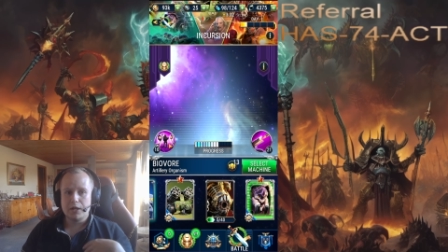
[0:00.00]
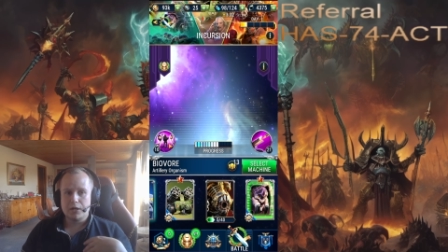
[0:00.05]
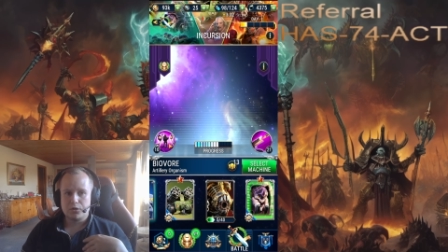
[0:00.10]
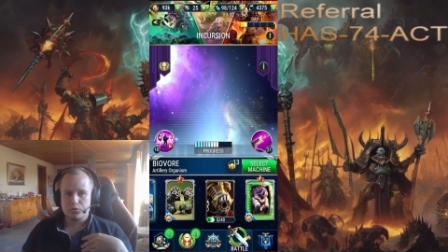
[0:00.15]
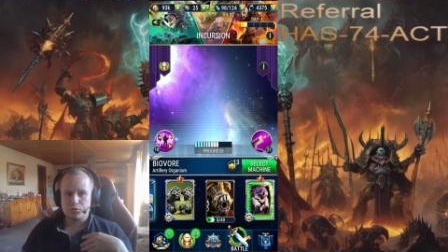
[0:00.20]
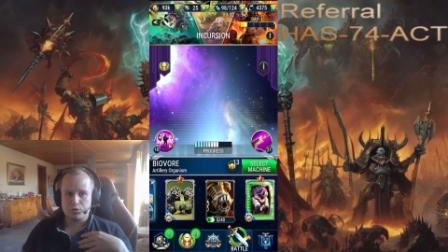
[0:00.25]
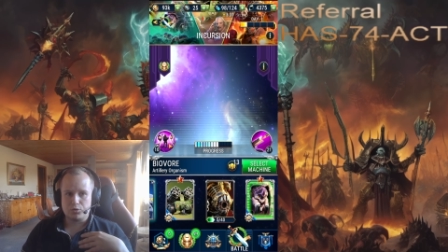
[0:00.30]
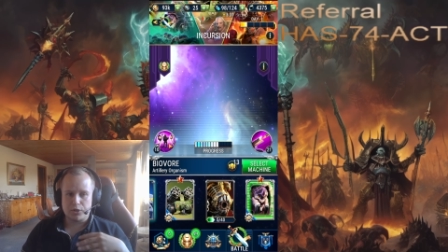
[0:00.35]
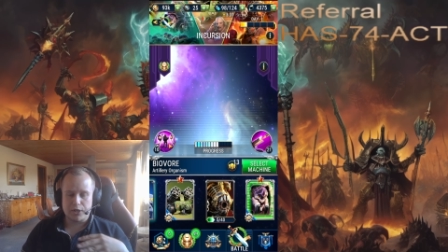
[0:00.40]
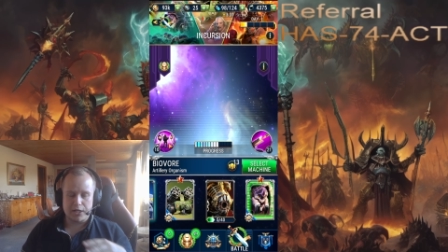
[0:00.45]

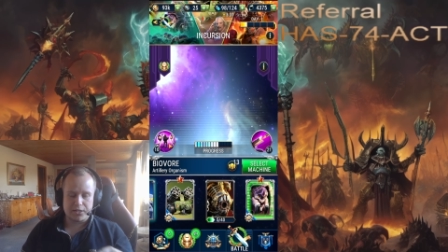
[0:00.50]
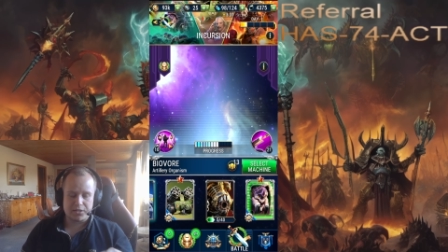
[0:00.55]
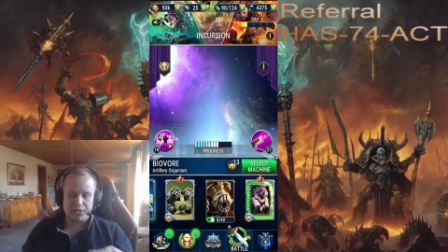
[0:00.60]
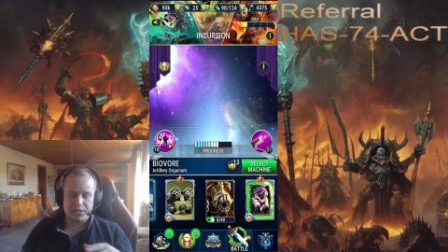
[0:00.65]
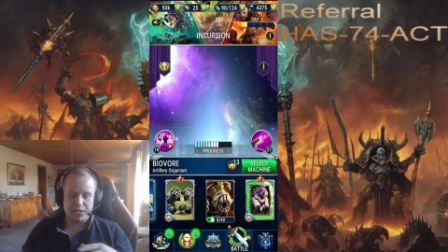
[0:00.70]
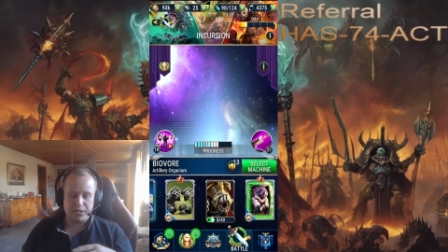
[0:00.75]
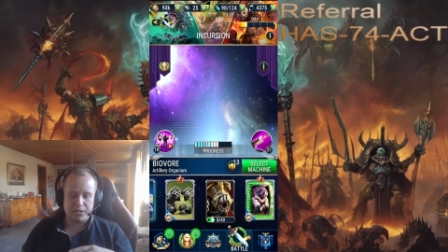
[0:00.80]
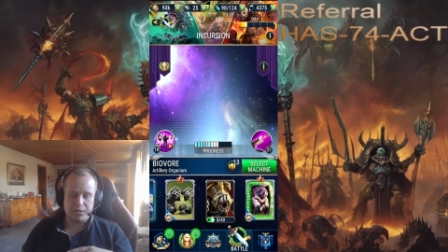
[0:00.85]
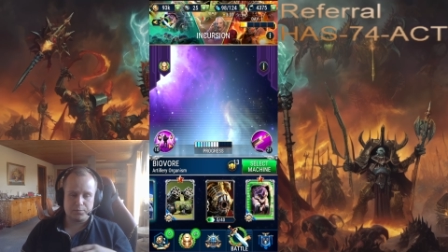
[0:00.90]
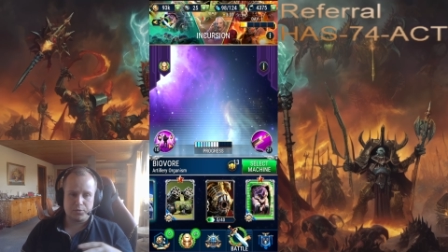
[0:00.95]
to get
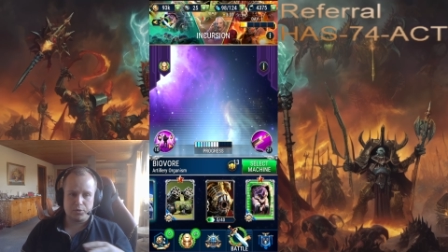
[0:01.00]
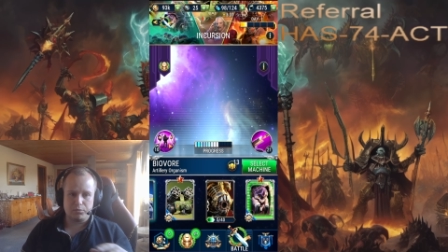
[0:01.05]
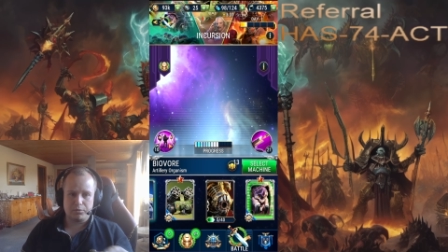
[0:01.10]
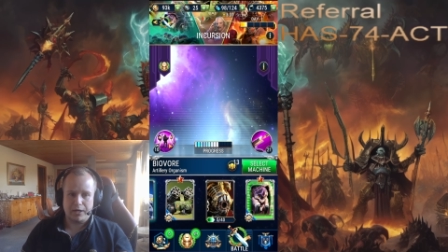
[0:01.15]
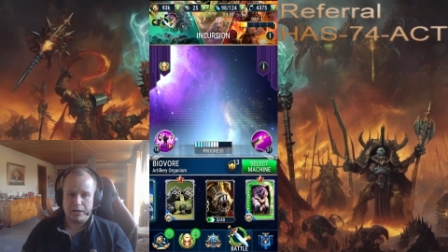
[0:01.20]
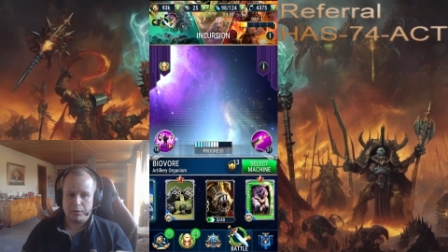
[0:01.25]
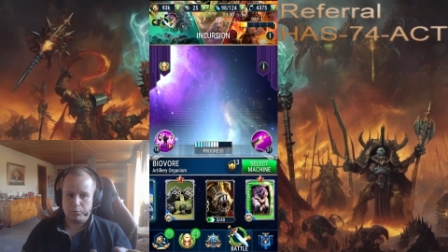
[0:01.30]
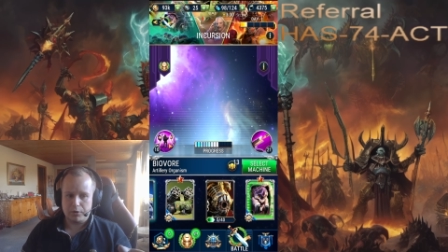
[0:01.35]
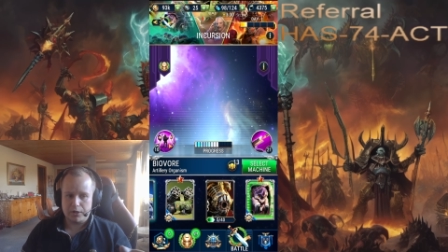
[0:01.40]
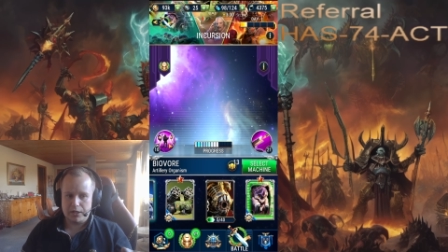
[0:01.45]
set up the
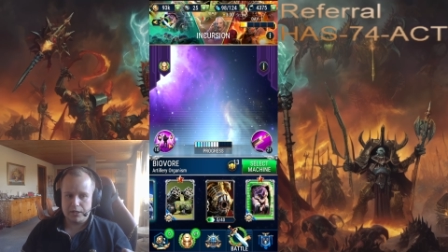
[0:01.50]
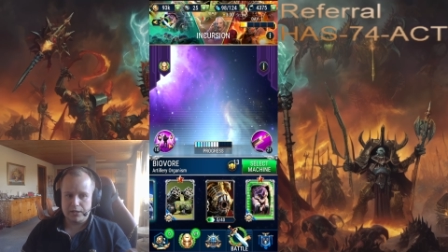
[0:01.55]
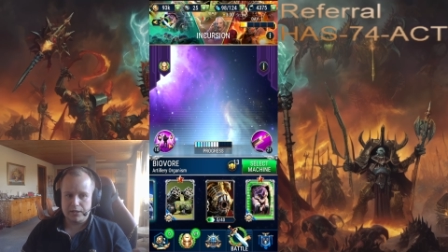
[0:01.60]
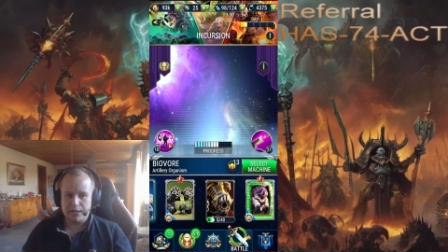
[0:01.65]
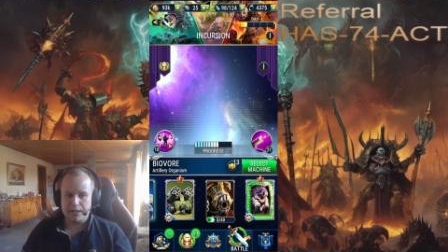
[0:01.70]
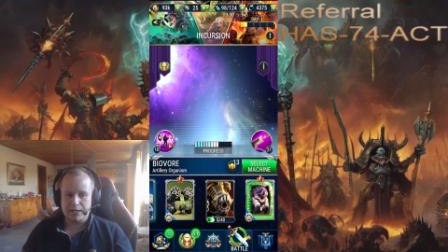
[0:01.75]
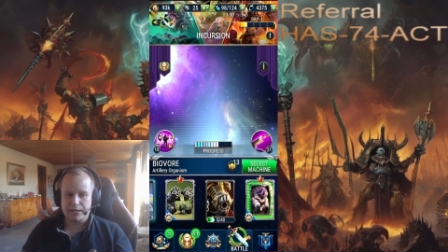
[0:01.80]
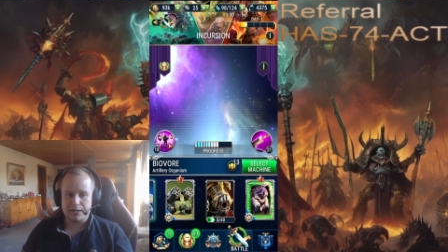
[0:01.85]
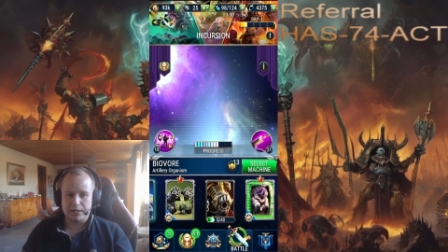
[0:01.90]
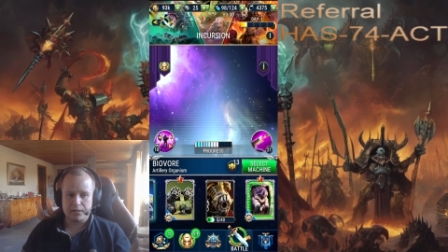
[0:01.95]
right way
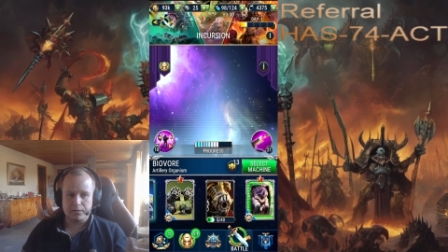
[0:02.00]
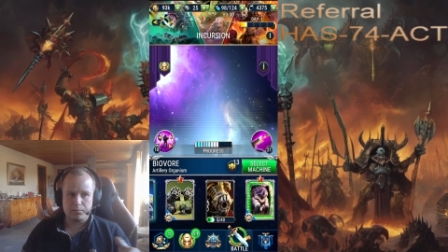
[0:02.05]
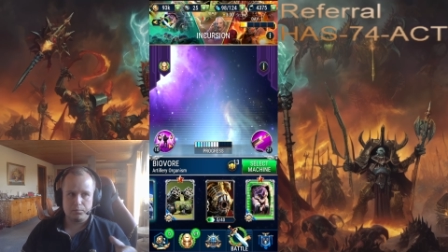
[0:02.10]
and